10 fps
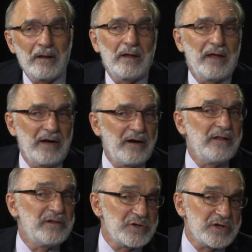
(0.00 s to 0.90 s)
And in
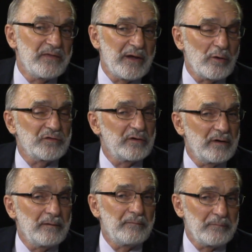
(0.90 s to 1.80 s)
addition, they
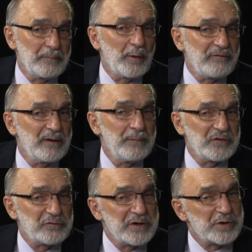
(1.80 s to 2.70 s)
also, Murphy
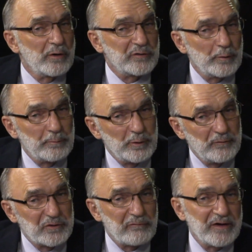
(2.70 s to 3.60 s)
administration also
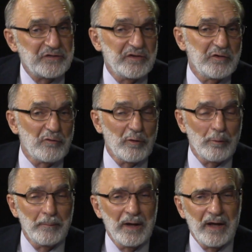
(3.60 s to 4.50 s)
approved Tourette's
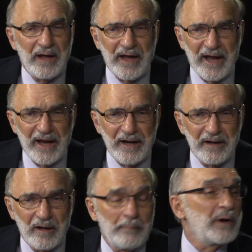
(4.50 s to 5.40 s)
syndrome and
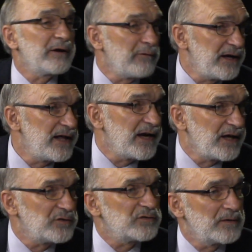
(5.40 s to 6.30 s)
migraine
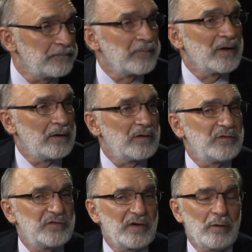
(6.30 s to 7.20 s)
headaches.
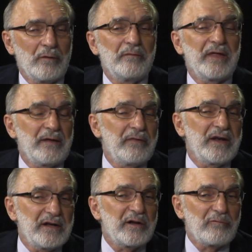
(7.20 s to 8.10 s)
So they
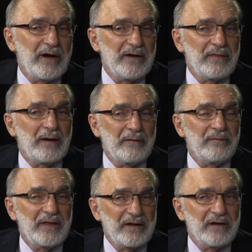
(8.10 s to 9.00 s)
did
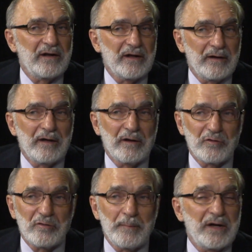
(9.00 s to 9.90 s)
a
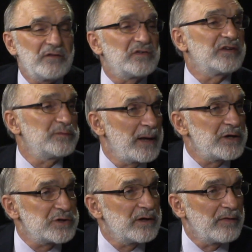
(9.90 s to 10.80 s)
tremendous
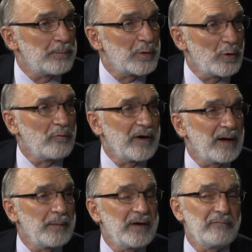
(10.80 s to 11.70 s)
expansion of the
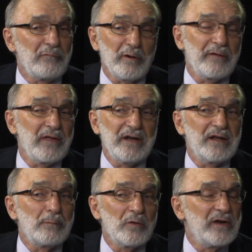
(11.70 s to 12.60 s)
program, and really they
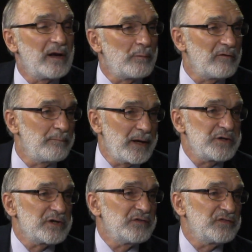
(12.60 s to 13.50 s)
doubled the number of
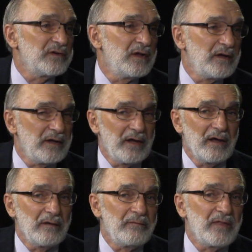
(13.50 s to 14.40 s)
patients
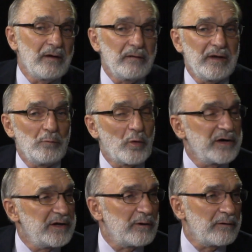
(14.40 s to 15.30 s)
that in 1
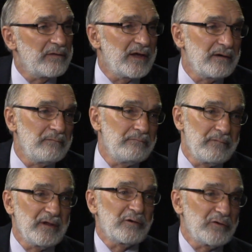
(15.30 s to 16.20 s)
year that
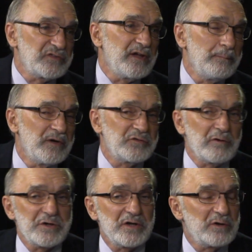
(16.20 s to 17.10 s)
the Christie
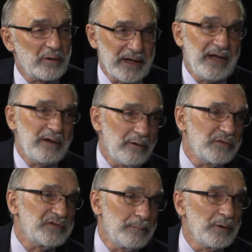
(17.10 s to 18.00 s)
administration took 8
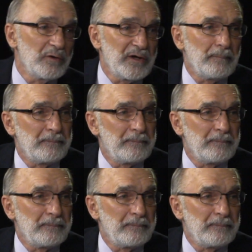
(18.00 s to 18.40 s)
years to build up.